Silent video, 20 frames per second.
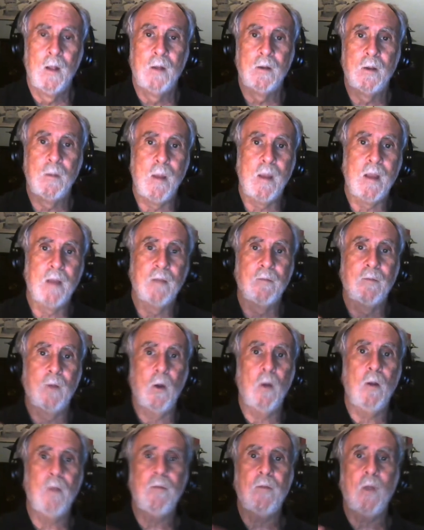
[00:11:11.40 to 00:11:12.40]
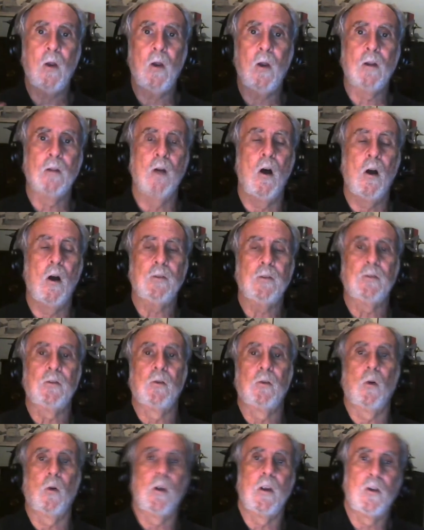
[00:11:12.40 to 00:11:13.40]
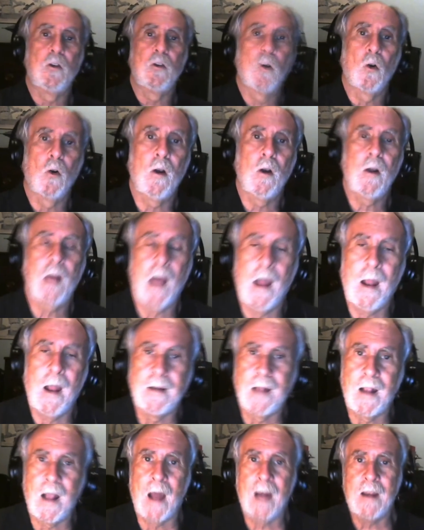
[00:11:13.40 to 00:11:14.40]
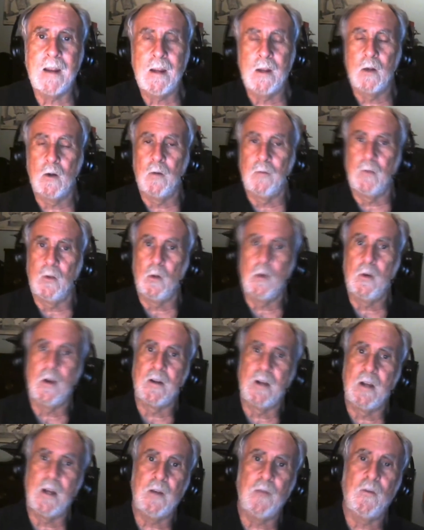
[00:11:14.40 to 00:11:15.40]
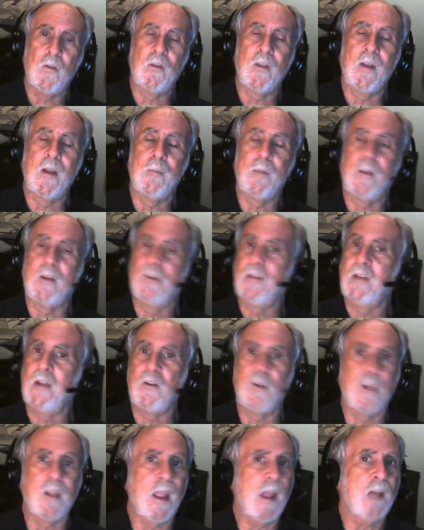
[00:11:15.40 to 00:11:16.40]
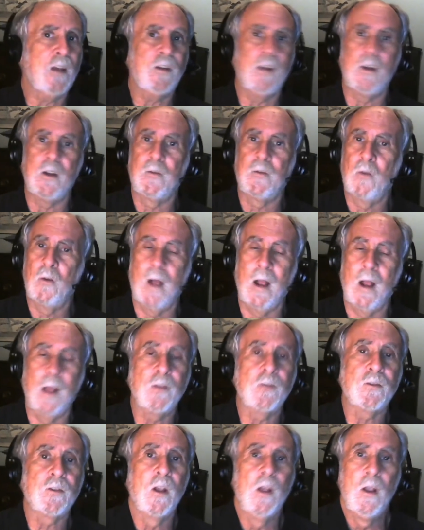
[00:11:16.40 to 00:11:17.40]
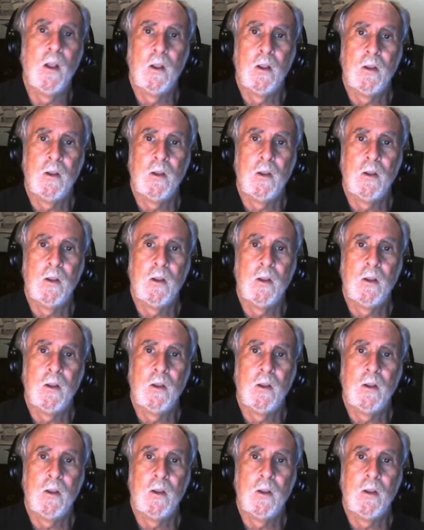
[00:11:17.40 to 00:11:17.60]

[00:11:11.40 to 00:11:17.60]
To make a very, very long story short, I got an interview to teach for them. They said, you can't teach for us.